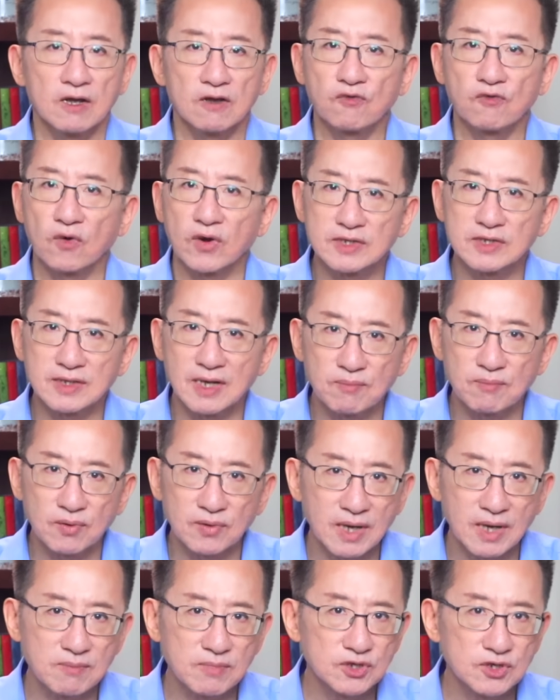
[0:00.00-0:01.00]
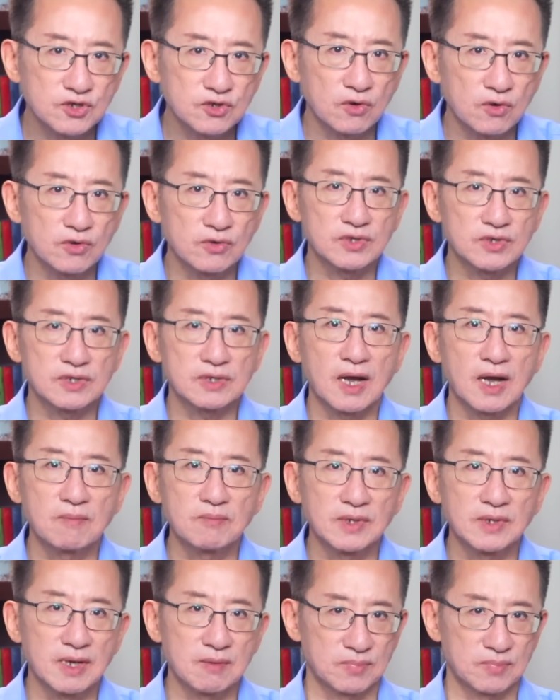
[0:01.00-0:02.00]
For example, let me show you
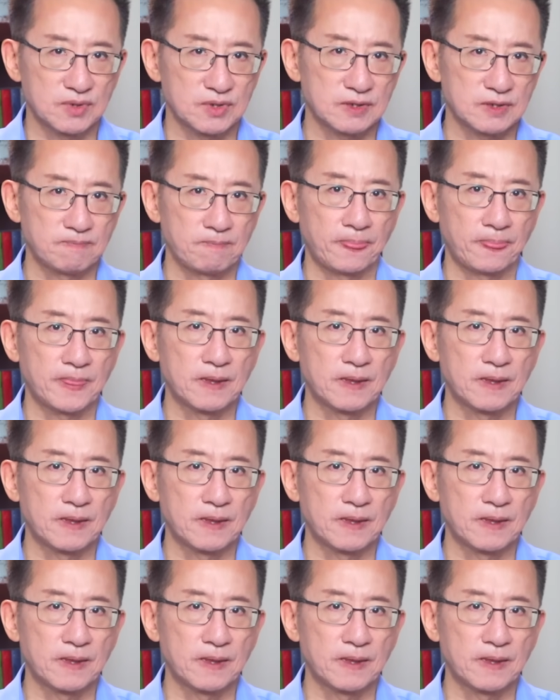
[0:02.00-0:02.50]
some numbers.